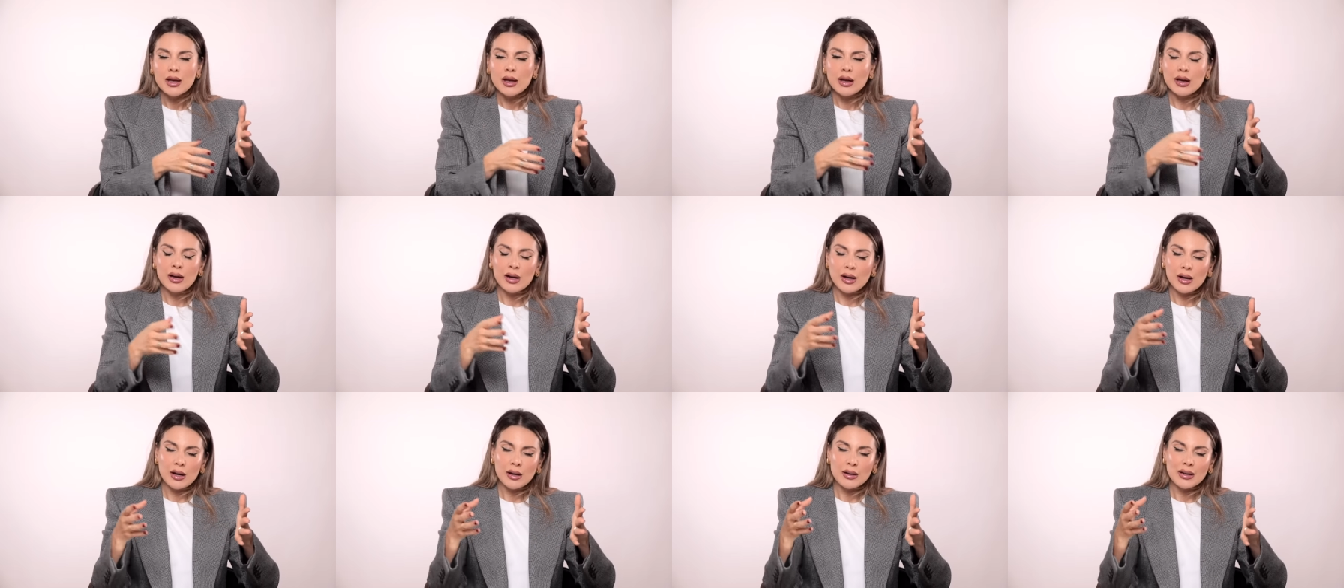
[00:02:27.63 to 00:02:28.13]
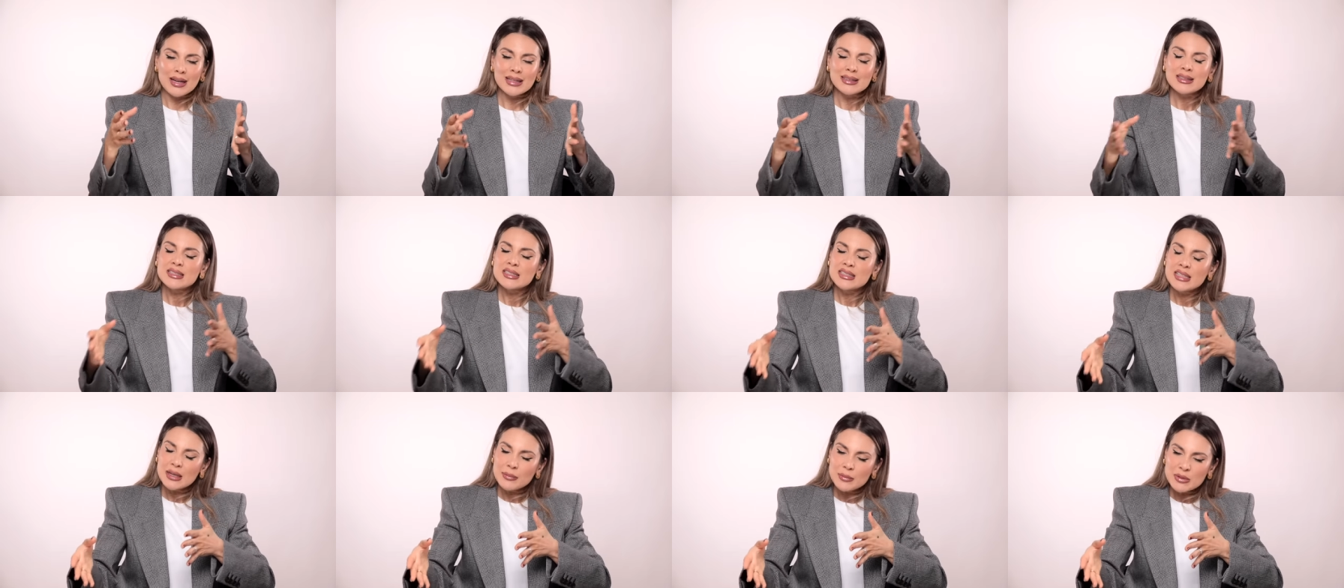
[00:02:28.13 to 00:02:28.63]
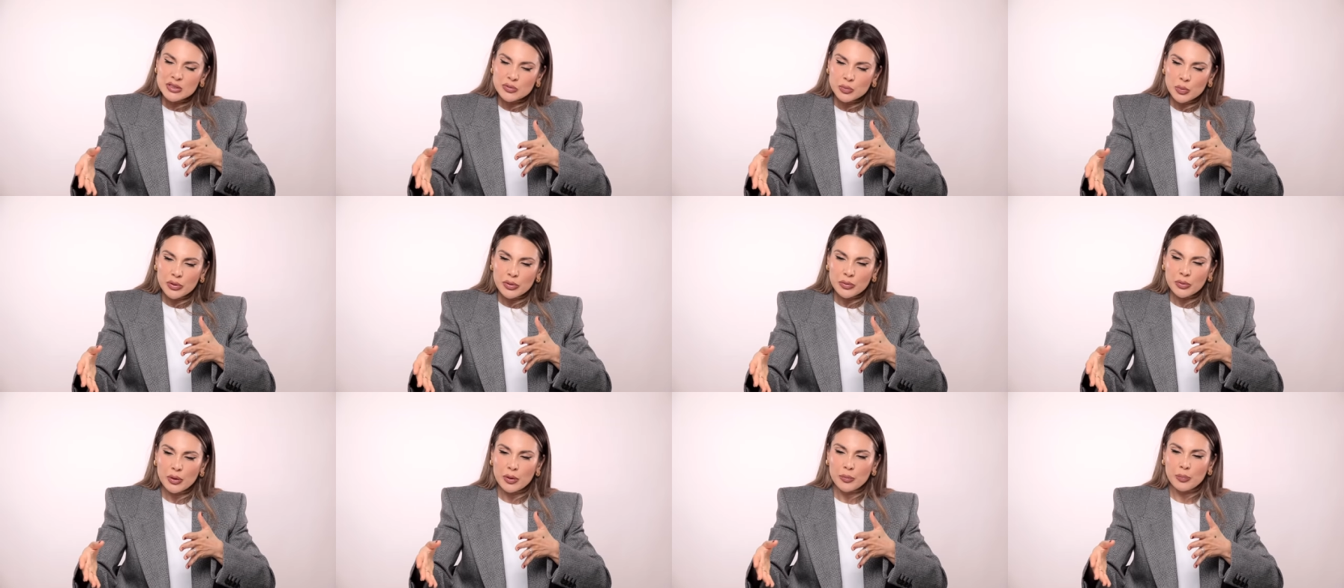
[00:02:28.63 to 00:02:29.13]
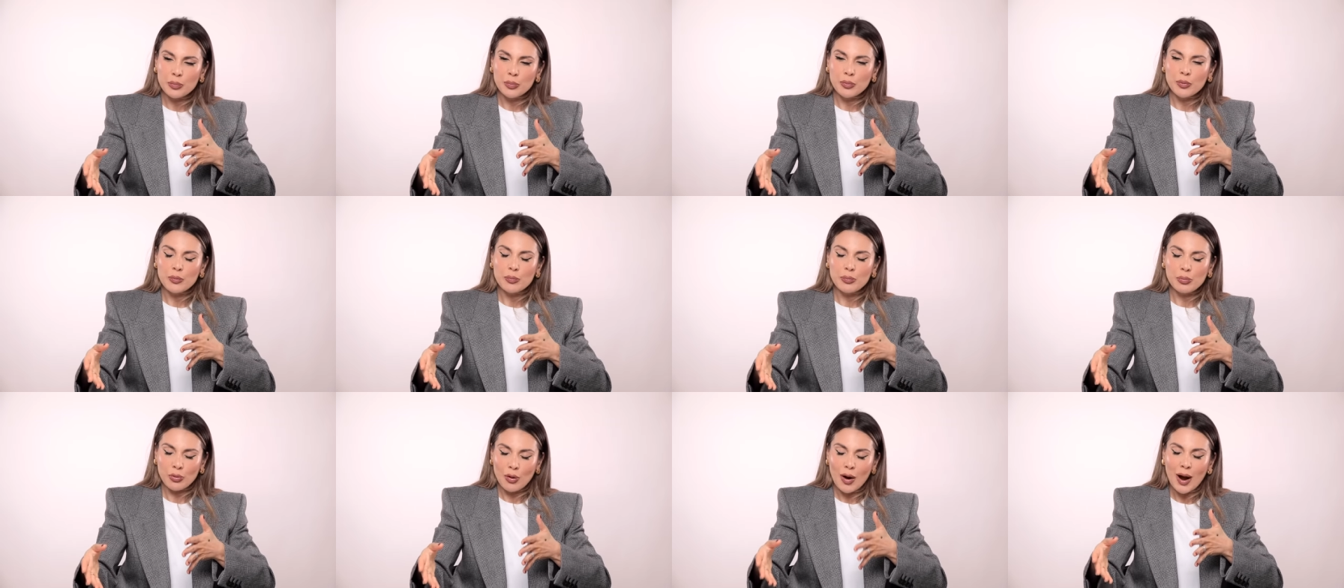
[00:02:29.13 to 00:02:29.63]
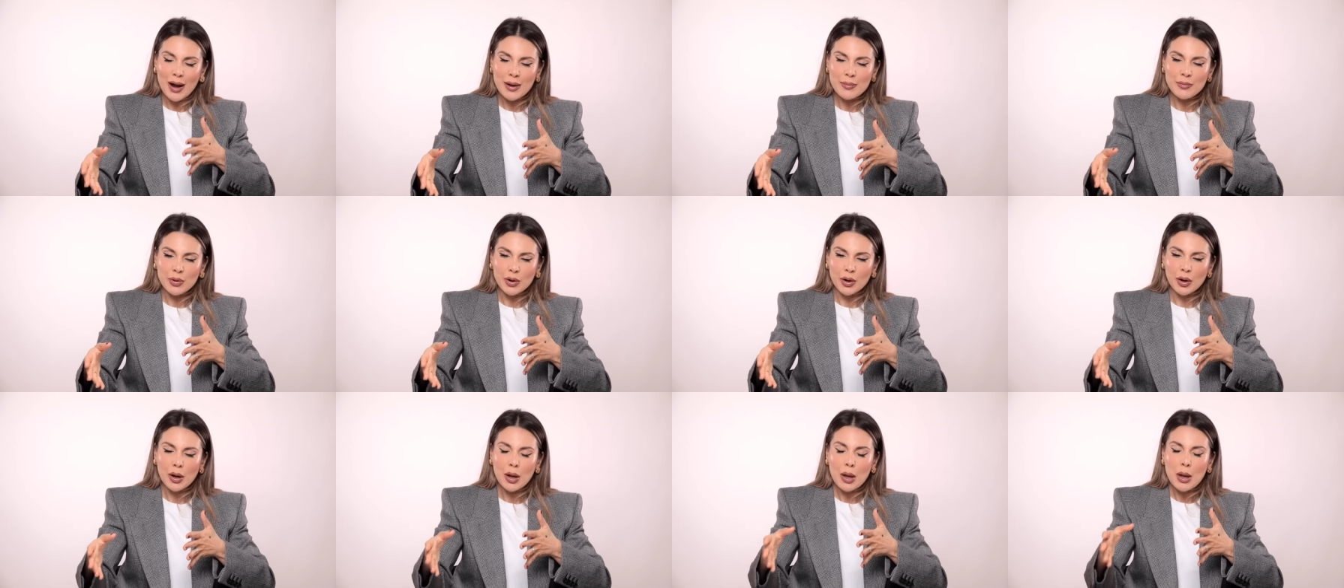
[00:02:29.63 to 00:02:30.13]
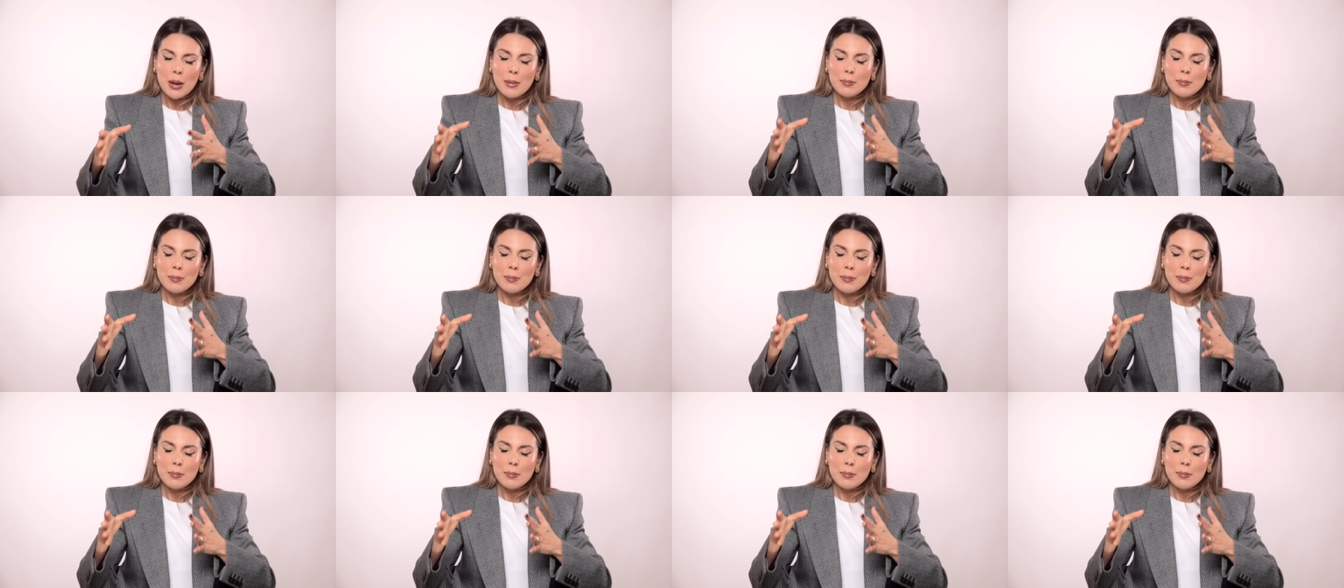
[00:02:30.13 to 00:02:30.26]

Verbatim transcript: Uh, and the same is with primer.